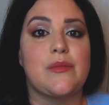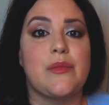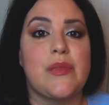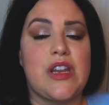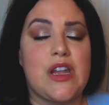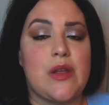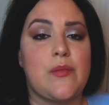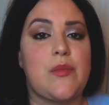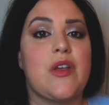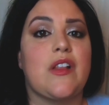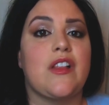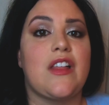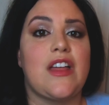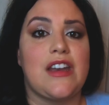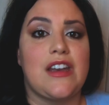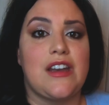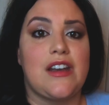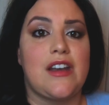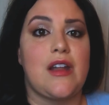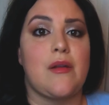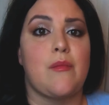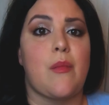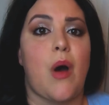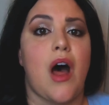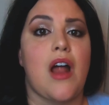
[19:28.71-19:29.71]

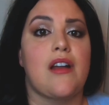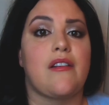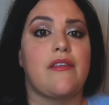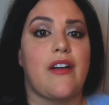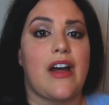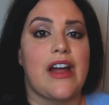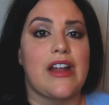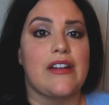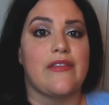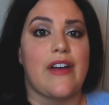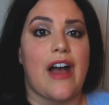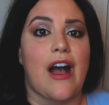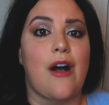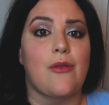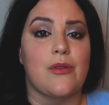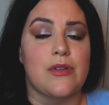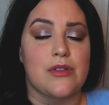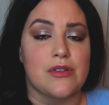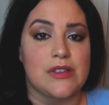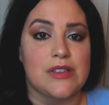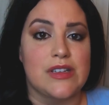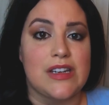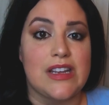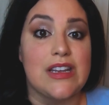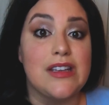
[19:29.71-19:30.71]
manipulated and modified
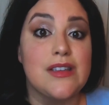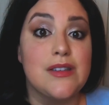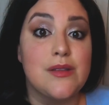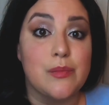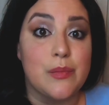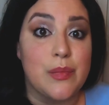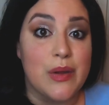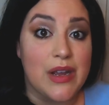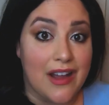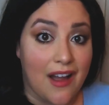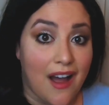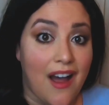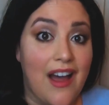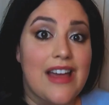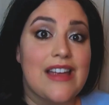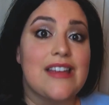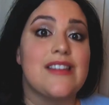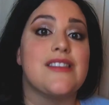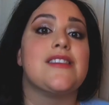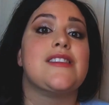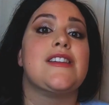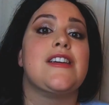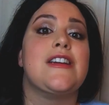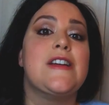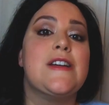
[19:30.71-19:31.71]
vowels is
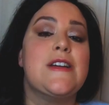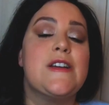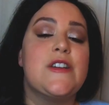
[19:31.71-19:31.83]
because